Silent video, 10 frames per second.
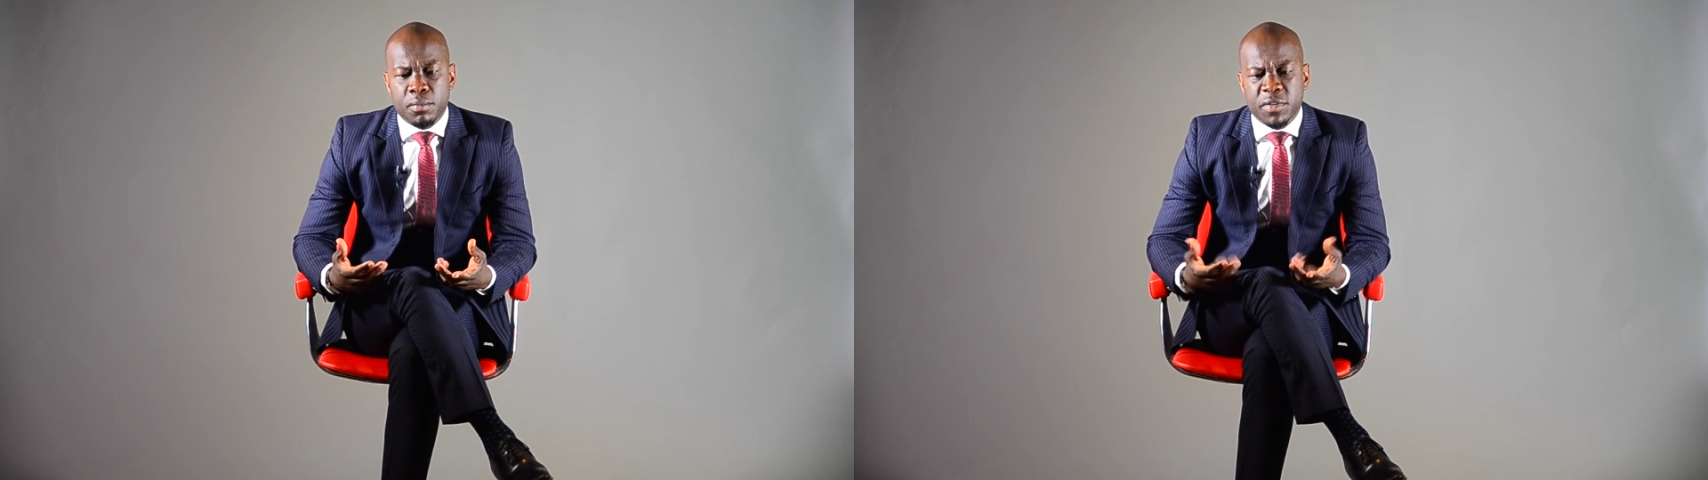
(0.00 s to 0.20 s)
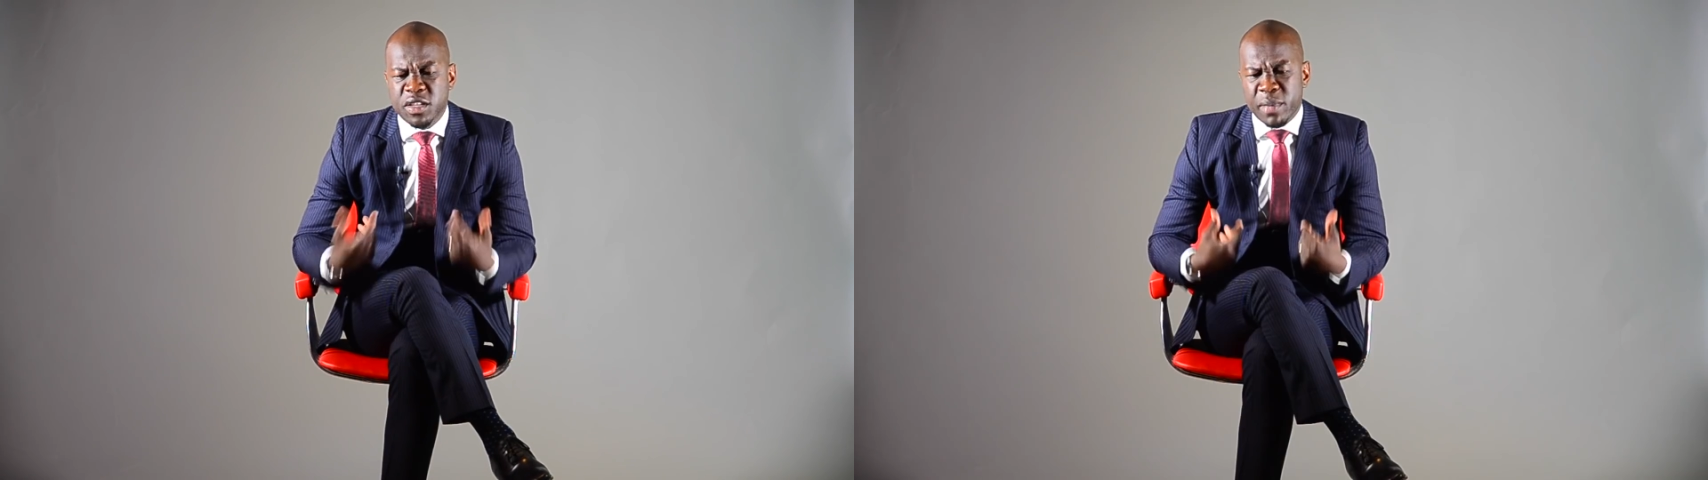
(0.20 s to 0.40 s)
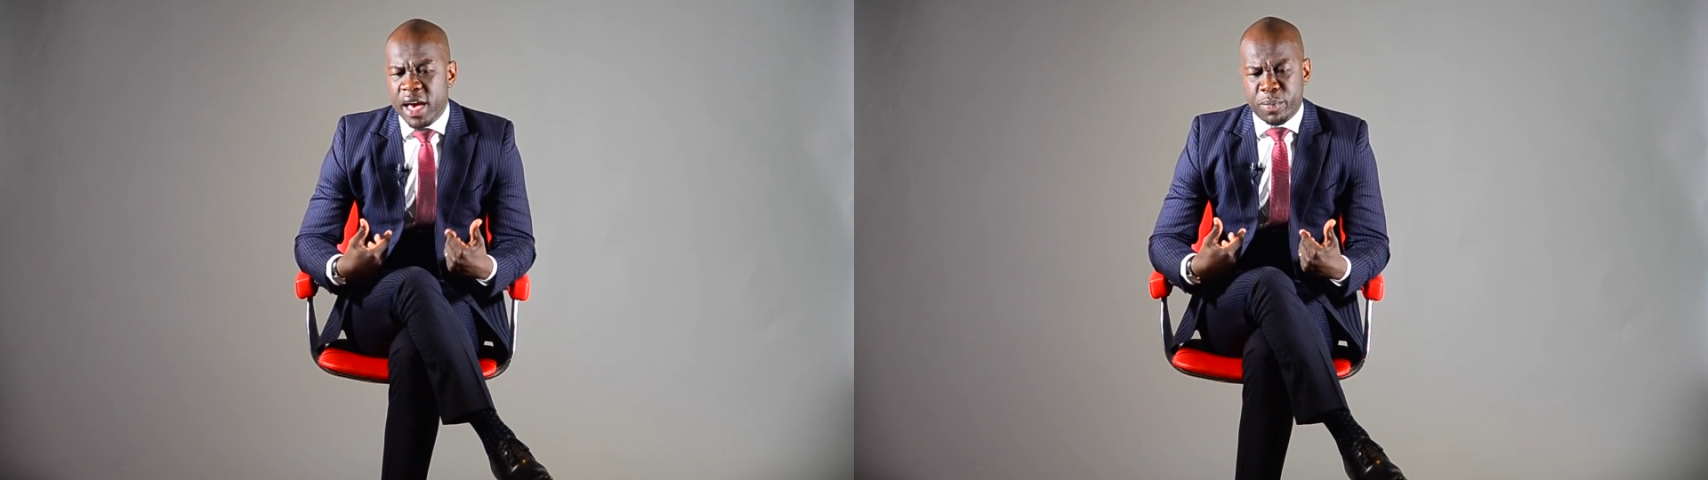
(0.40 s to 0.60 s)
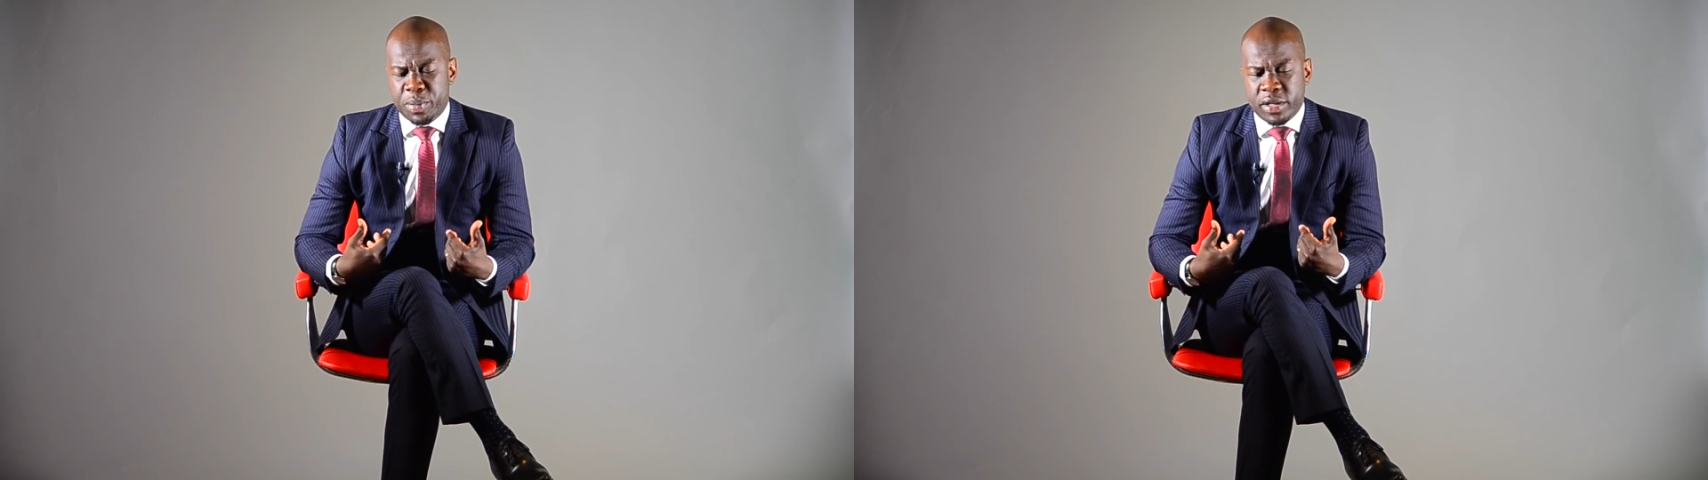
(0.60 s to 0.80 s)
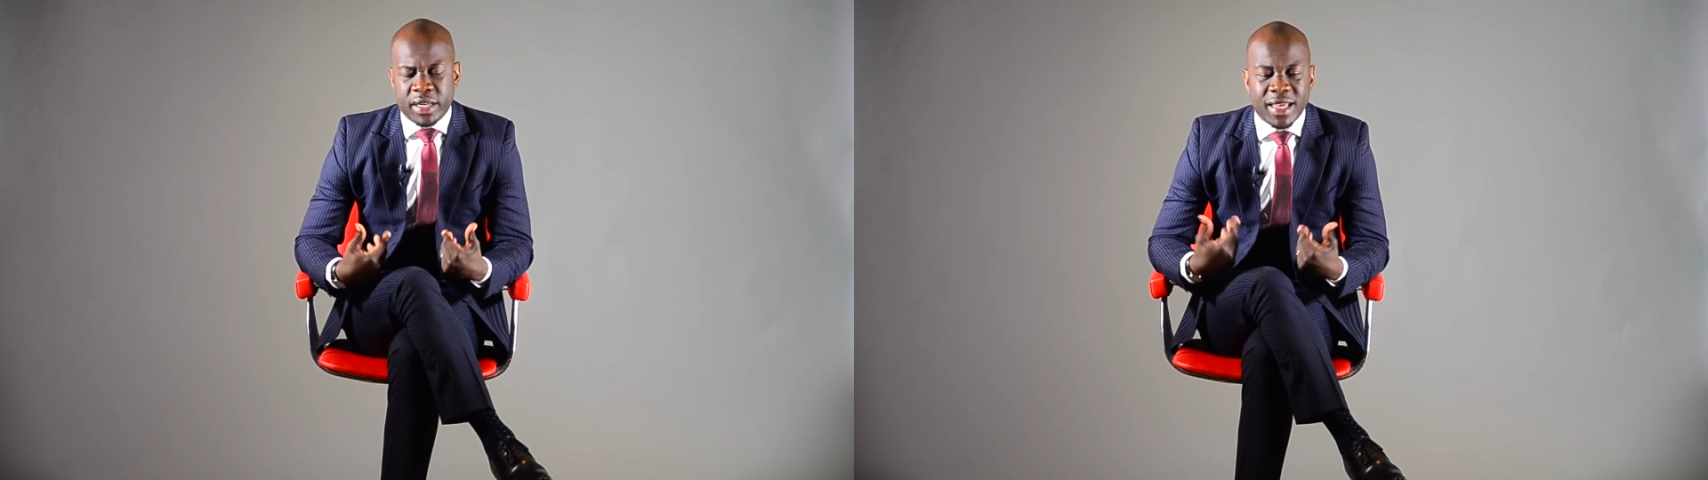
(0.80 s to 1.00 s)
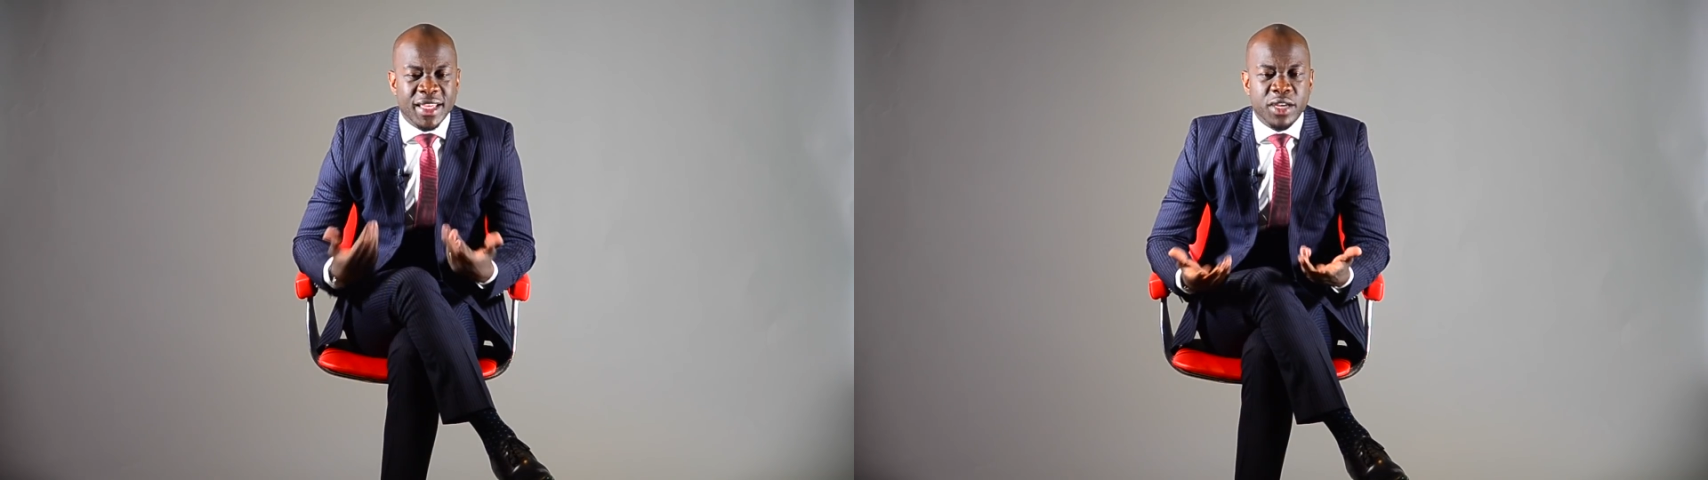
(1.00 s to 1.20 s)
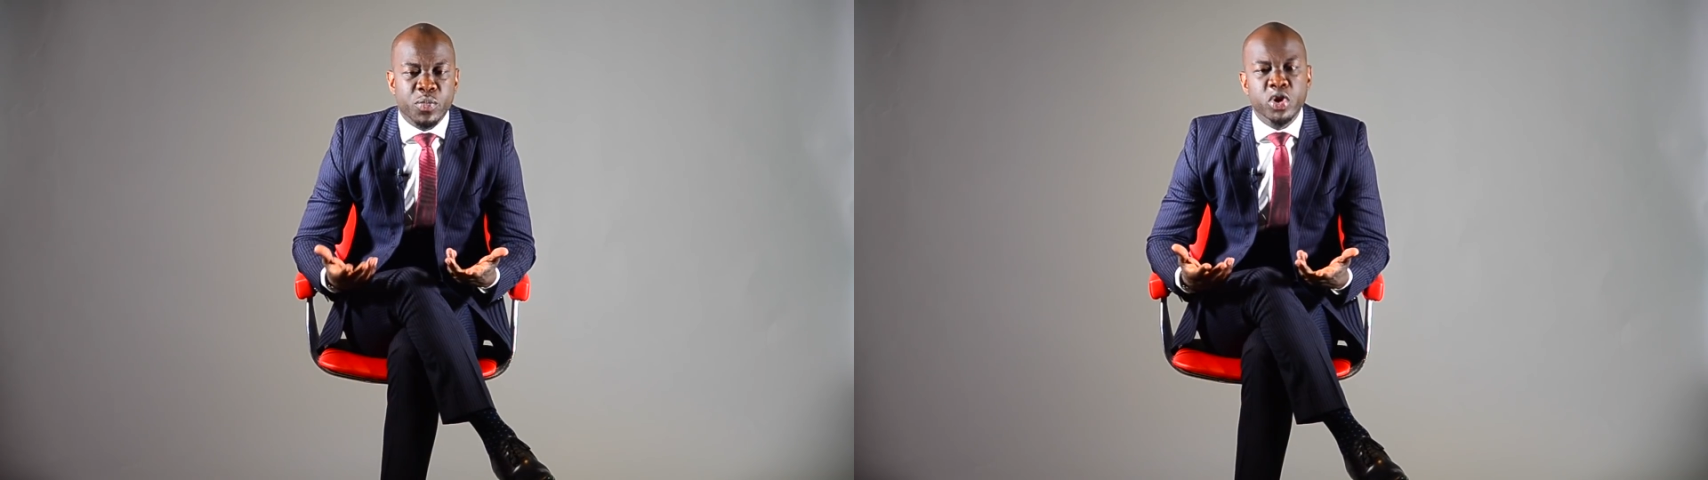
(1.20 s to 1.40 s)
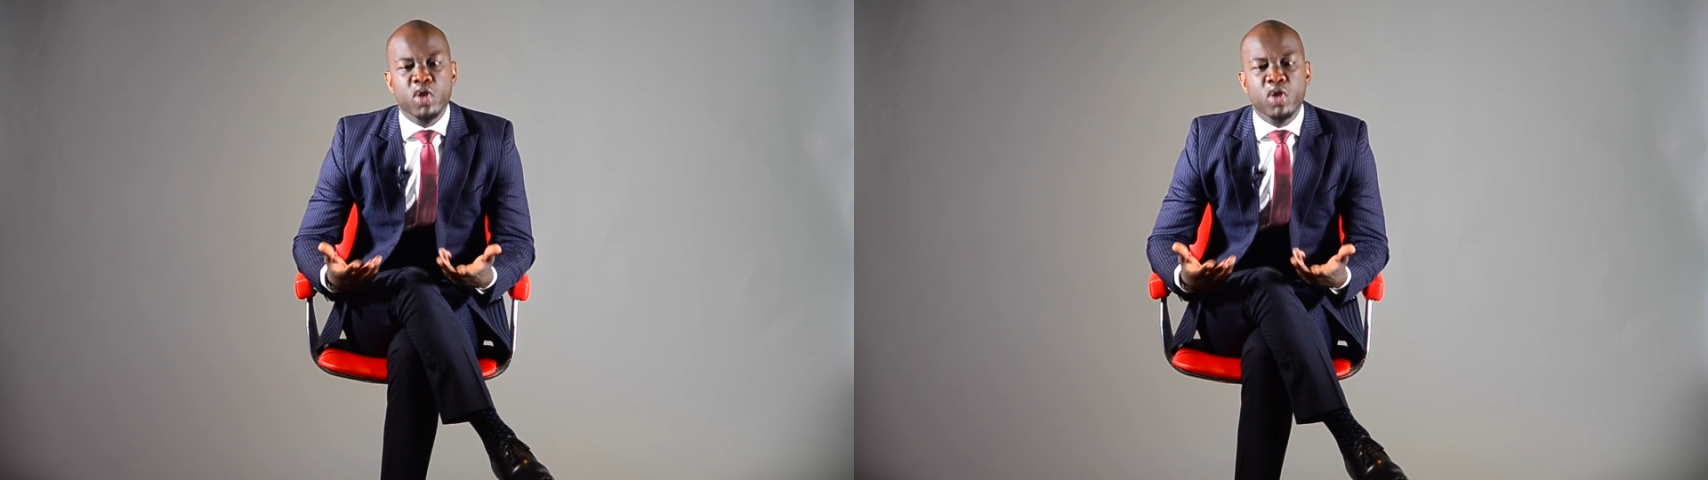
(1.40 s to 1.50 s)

This is my opinion. I think when